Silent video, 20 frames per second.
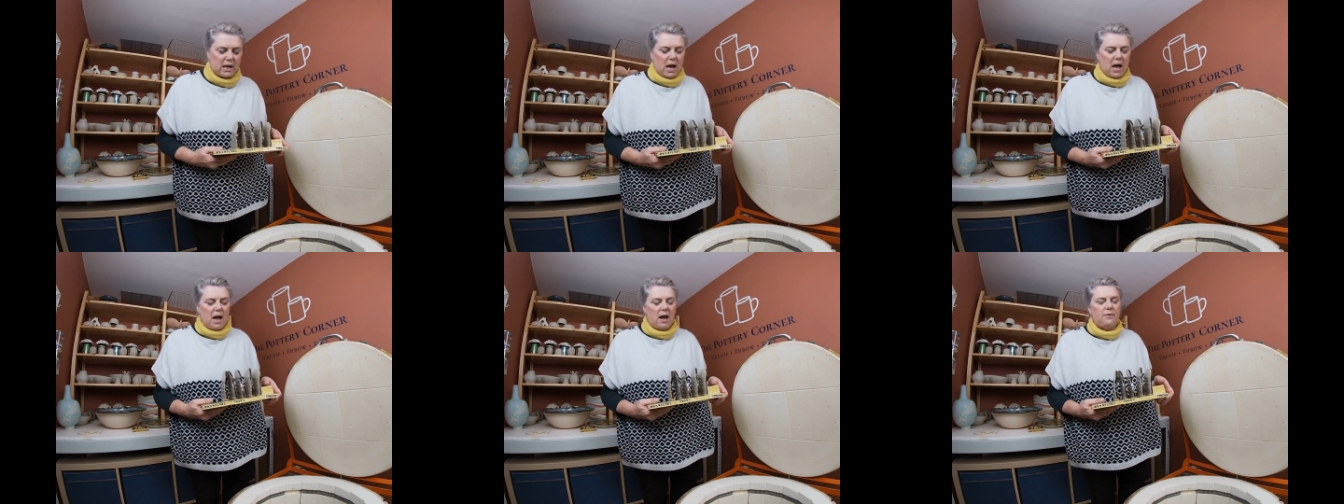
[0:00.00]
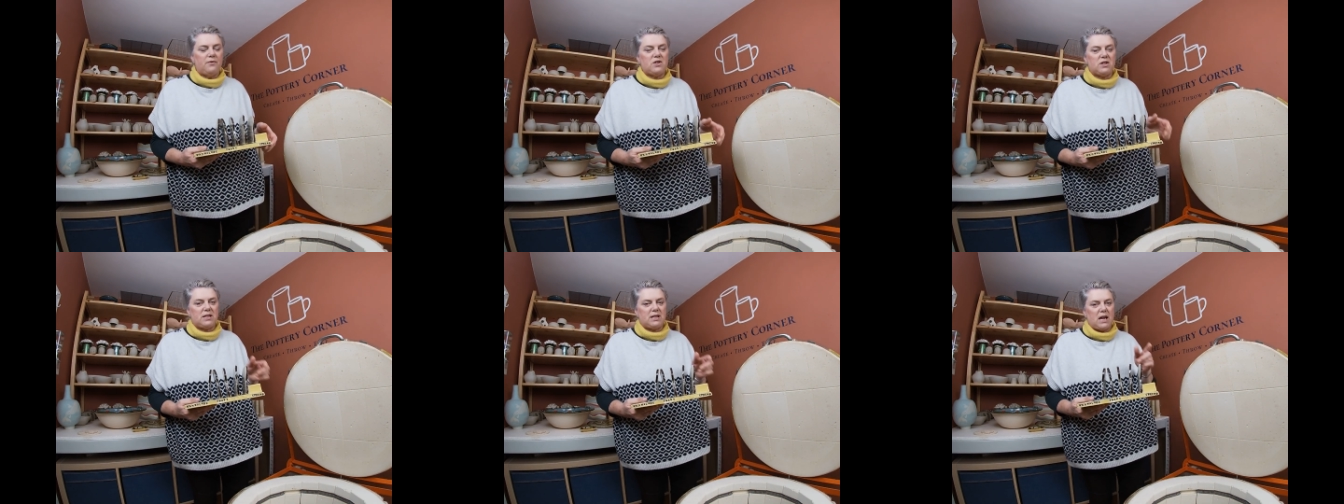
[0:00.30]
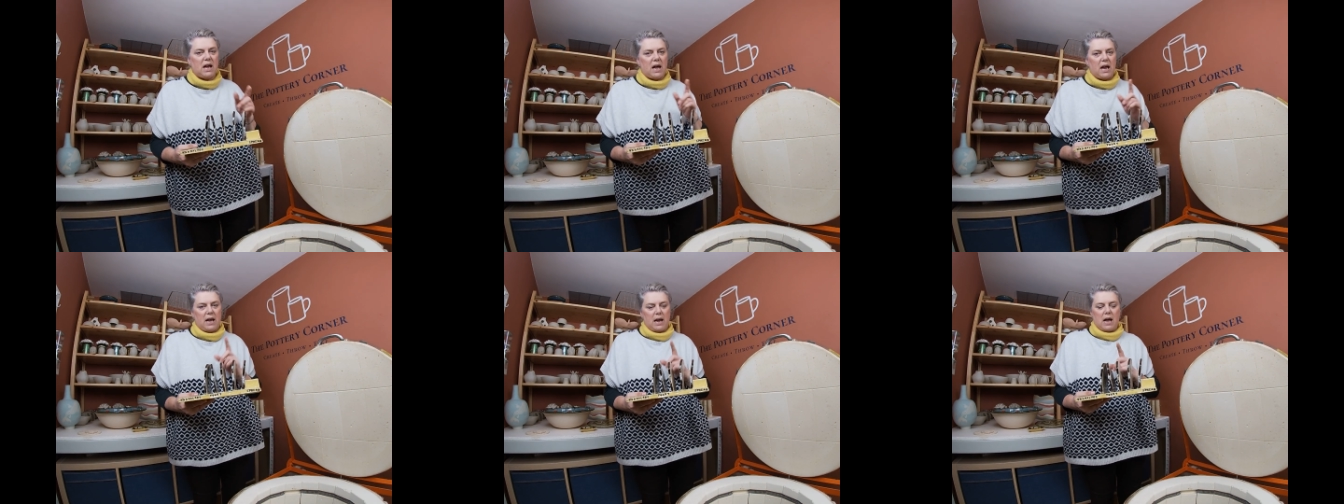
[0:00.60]
I have to
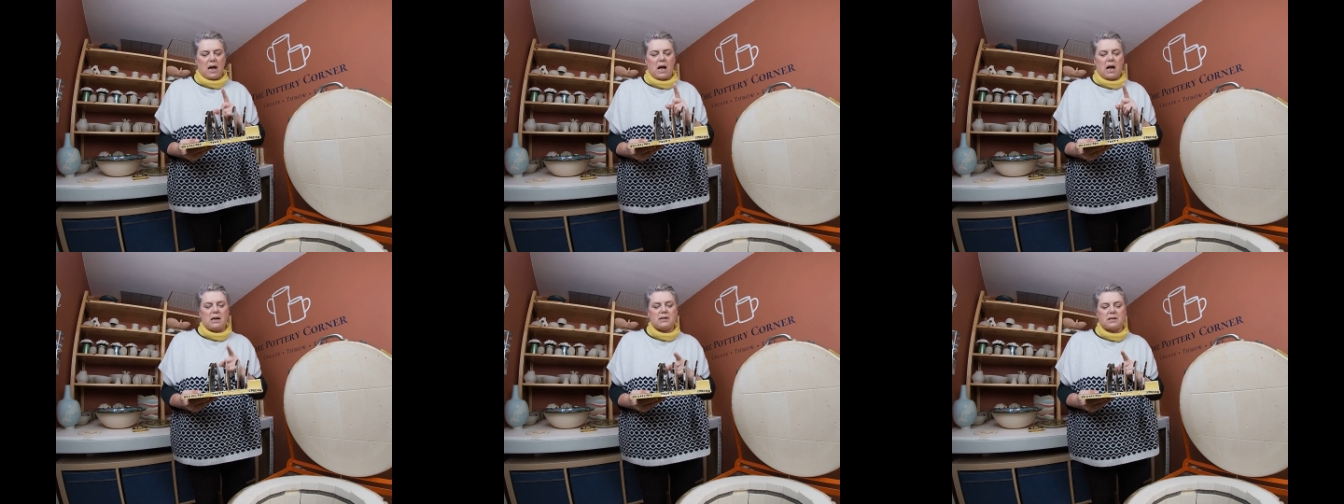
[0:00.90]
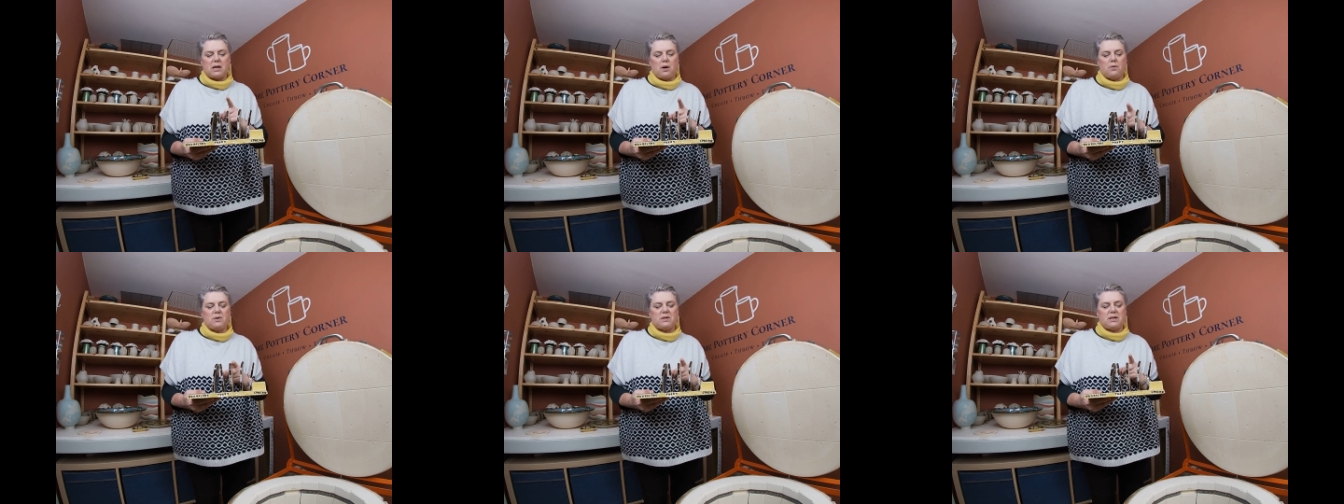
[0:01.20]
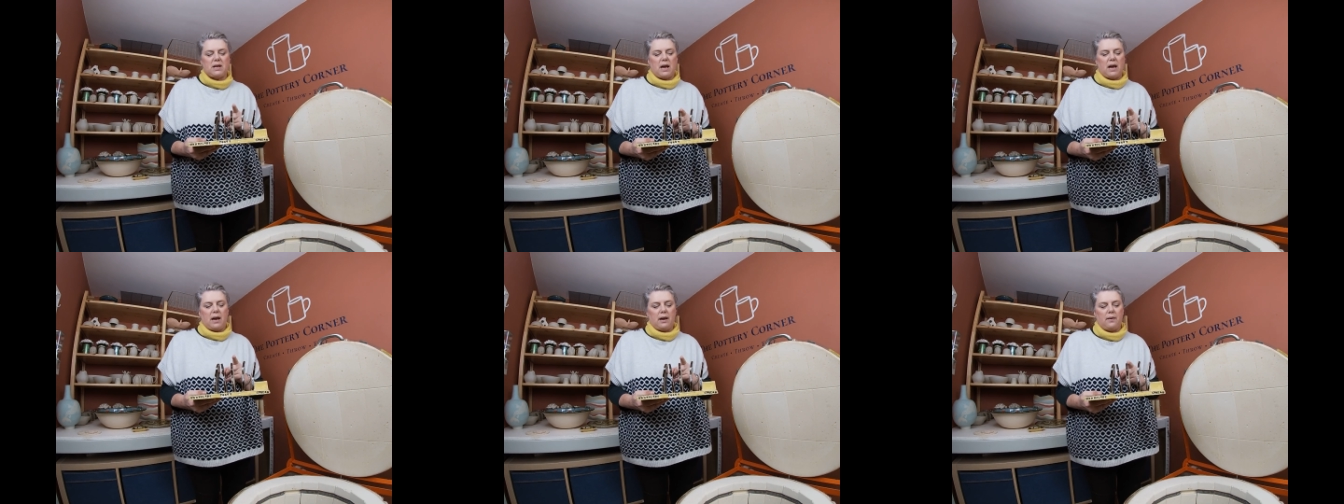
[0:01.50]
say, as I was
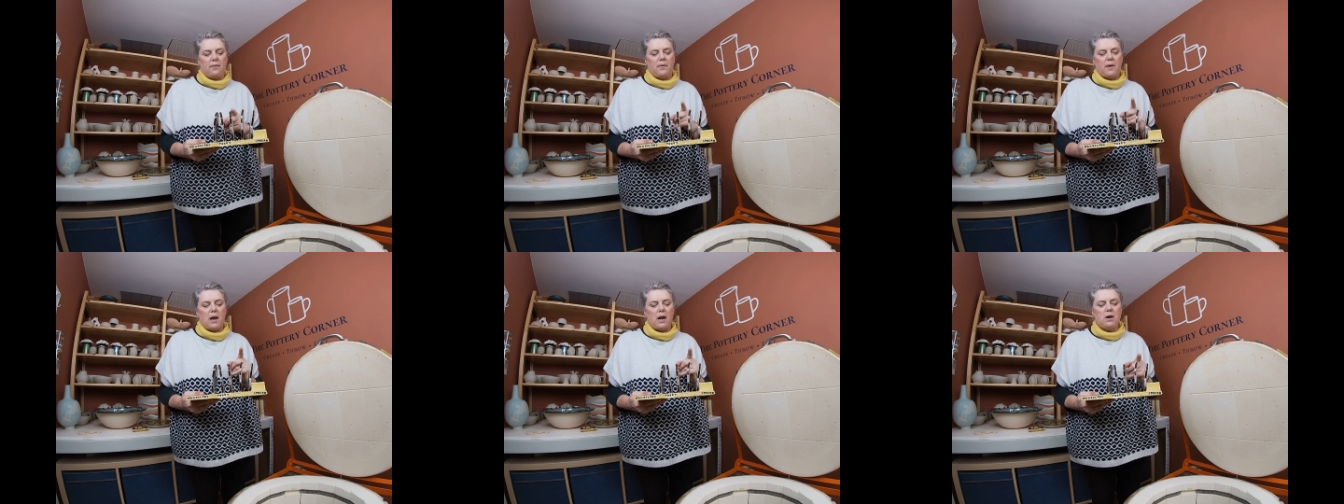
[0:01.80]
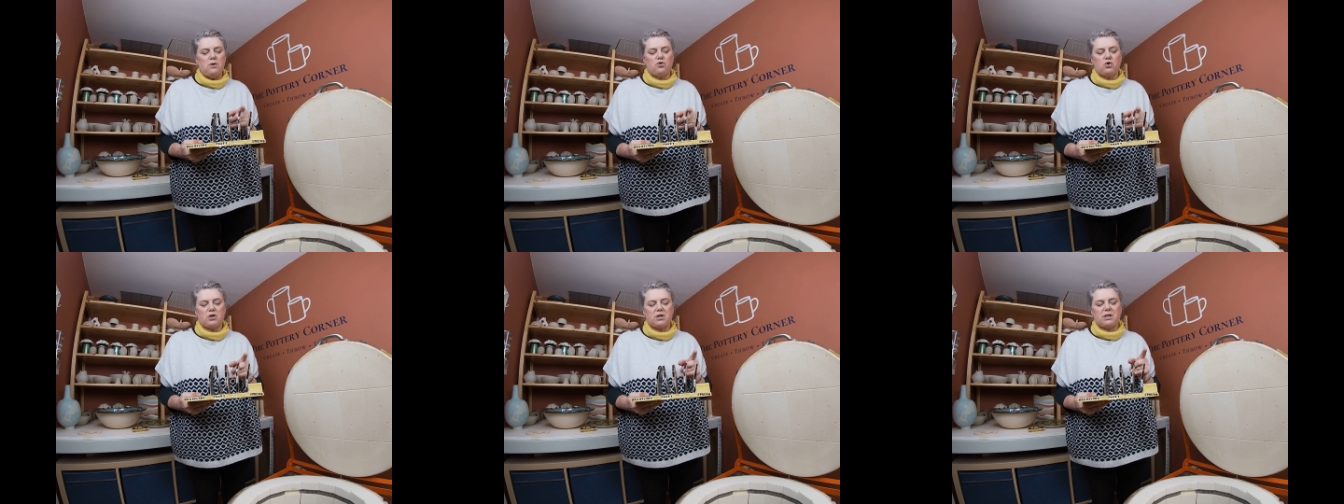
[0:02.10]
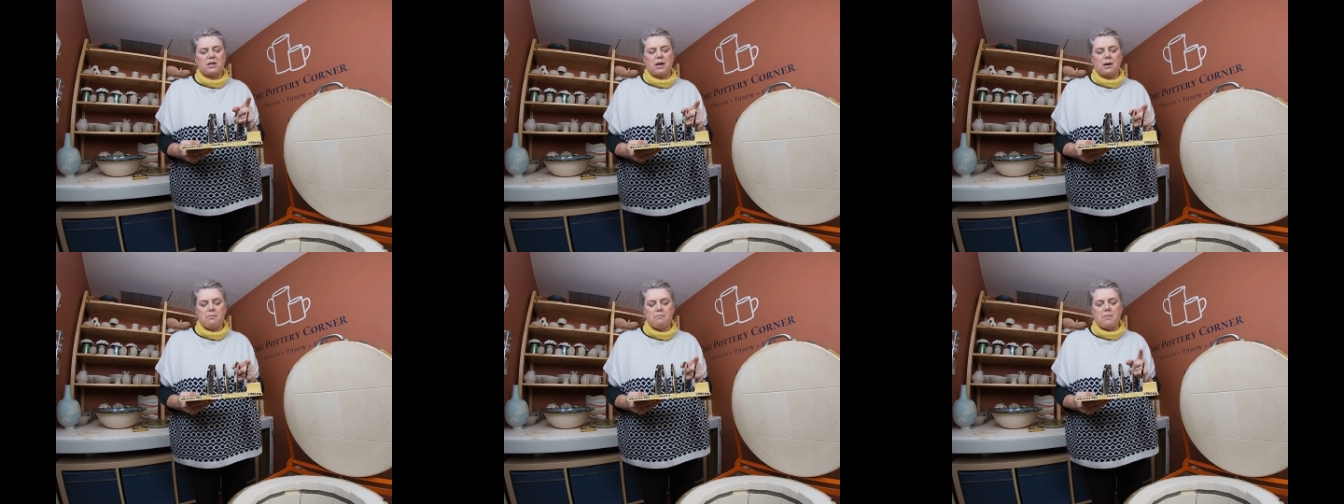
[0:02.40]
saying,
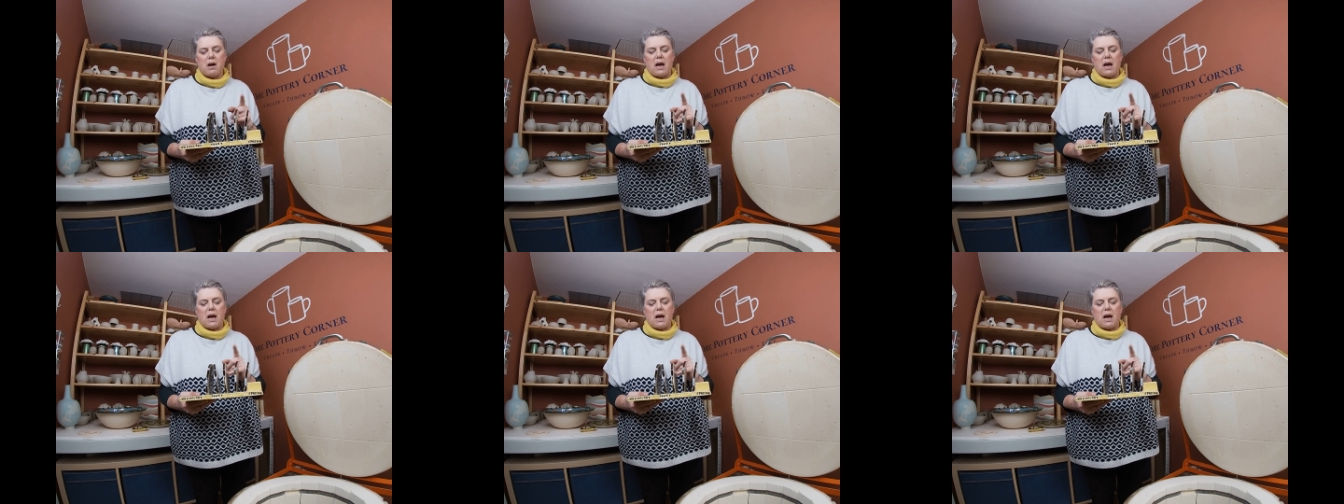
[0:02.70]
interesting